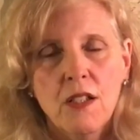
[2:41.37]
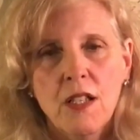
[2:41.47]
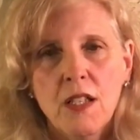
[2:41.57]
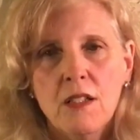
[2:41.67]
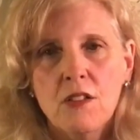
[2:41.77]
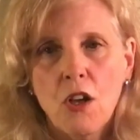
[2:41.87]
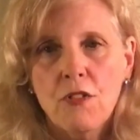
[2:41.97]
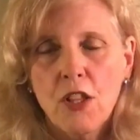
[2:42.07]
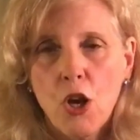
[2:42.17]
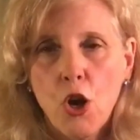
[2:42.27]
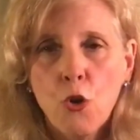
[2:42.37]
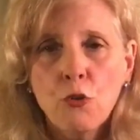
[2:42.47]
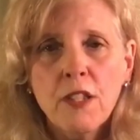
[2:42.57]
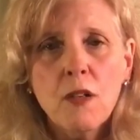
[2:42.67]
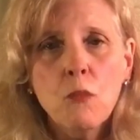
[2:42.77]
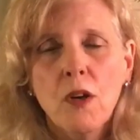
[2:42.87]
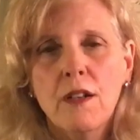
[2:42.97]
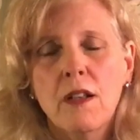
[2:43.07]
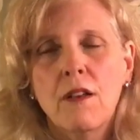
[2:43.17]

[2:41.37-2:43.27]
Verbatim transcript: He is the only one